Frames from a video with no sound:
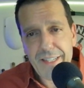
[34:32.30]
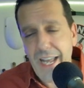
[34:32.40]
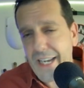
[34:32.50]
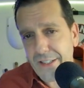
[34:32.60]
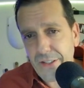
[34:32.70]
a
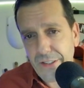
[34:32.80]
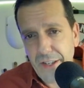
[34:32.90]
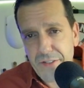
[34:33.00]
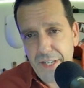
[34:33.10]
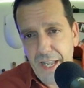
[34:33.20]
tactical
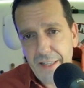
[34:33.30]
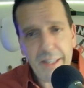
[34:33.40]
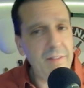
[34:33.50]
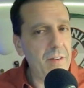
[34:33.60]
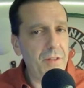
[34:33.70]
lifestyle,
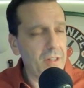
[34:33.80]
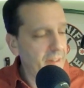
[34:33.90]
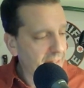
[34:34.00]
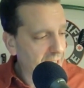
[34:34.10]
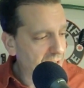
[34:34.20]
even if you're
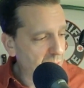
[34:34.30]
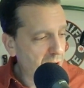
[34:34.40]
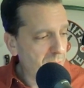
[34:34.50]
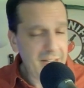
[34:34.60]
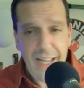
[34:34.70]
living a
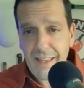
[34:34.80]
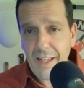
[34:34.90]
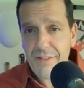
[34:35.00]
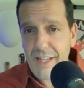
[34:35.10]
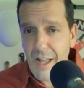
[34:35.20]
suburban dad
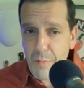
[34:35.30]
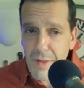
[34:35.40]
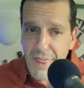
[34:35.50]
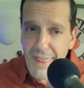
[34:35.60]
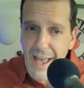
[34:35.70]
lifestyle, but
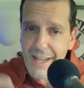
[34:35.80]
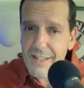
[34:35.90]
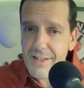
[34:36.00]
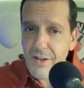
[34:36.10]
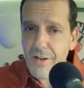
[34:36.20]
that
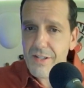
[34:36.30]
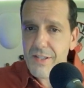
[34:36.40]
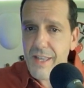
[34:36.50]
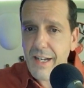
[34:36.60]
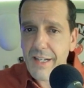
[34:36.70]
is your
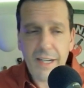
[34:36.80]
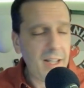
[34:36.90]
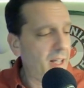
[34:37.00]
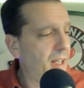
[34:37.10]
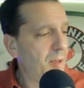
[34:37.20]
aesthetic,
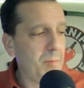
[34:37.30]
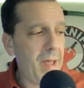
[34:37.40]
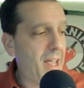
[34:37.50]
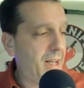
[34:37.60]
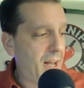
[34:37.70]

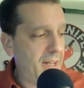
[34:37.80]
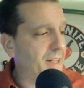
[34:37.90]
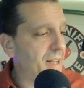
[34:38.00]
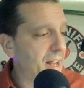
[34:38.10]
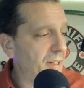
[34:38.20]
man,
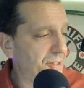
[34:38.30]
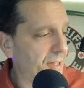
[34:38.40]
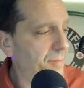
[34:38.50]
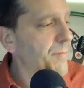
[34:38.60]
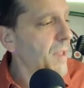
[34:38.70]
it nails it.